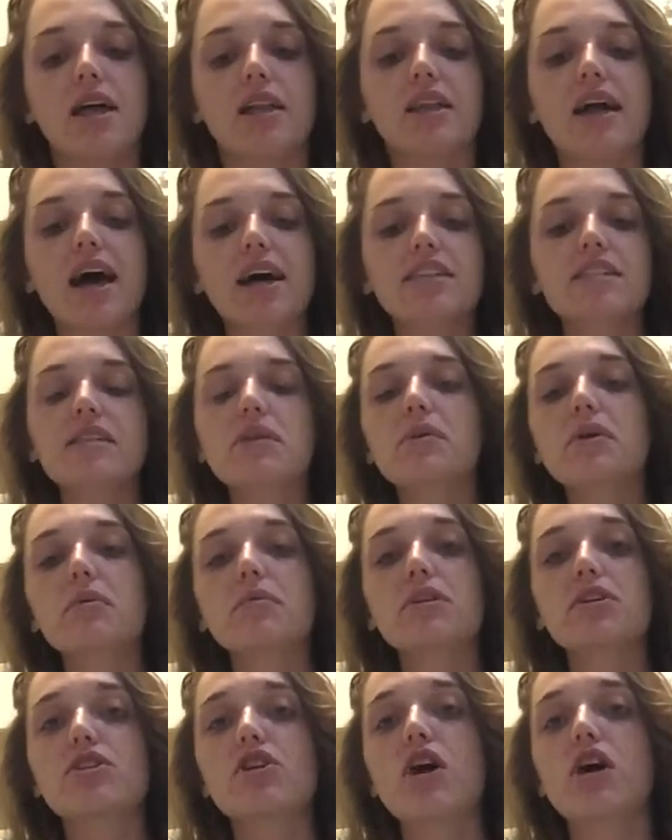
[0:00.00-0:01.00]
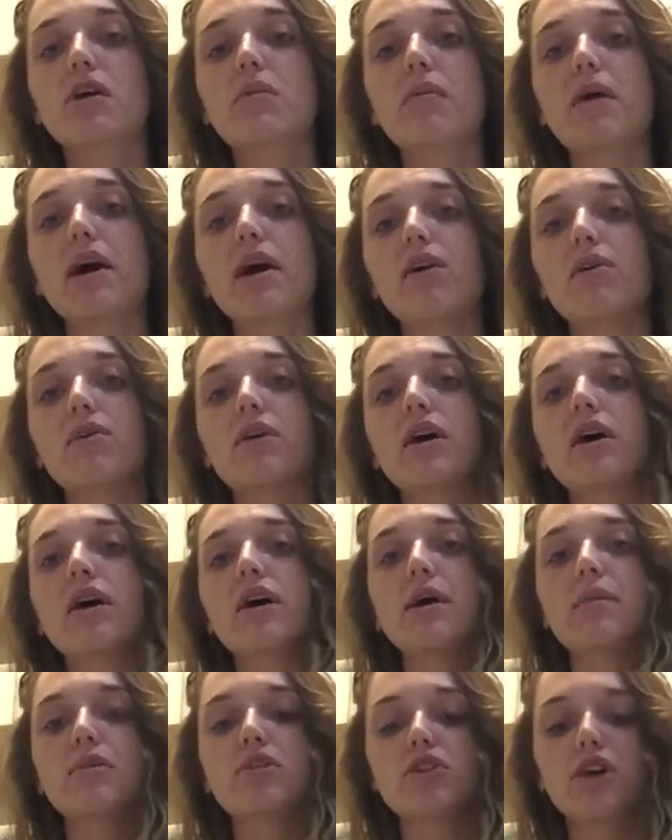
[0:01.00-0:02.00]
Lastly, what I'm going to talk about
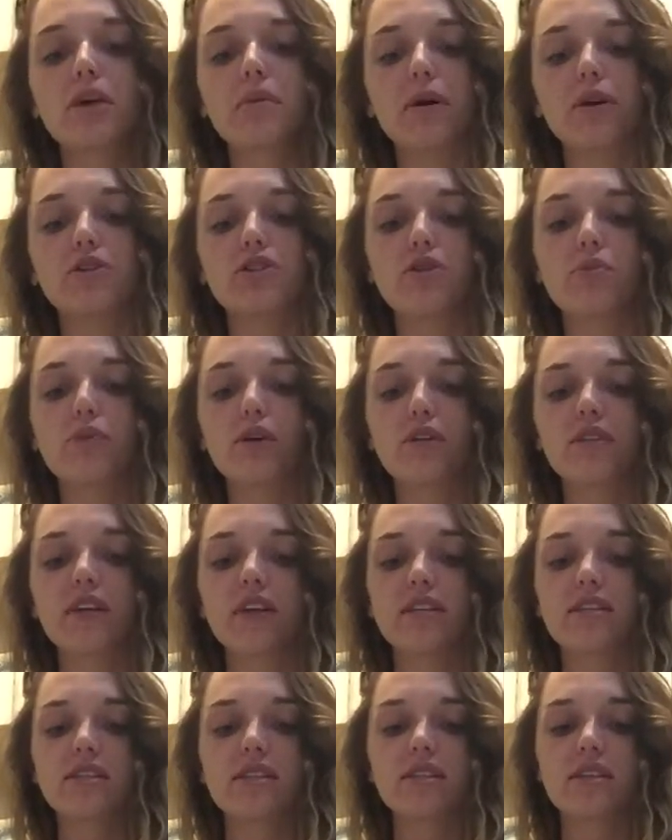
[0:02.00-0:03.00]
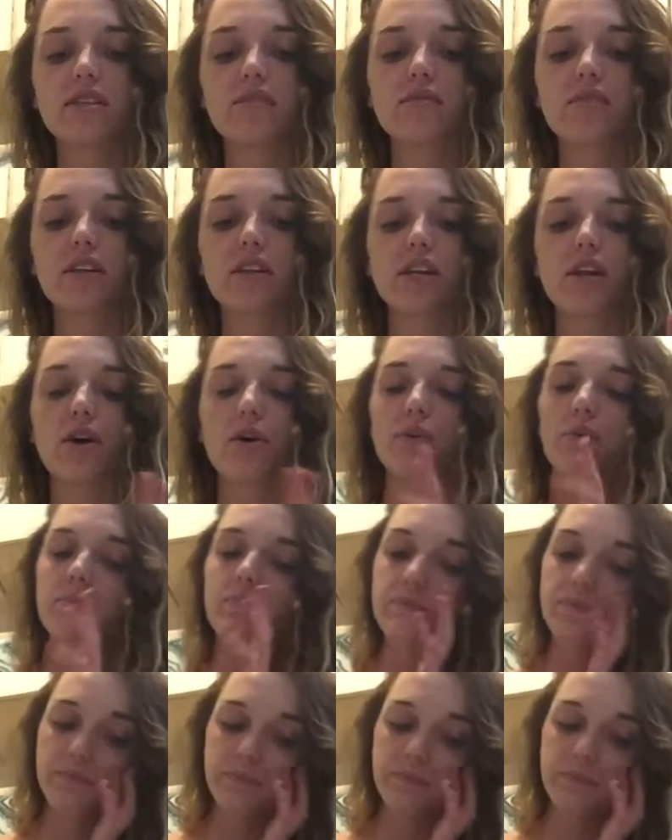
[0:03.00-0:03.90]
2 more things in this video.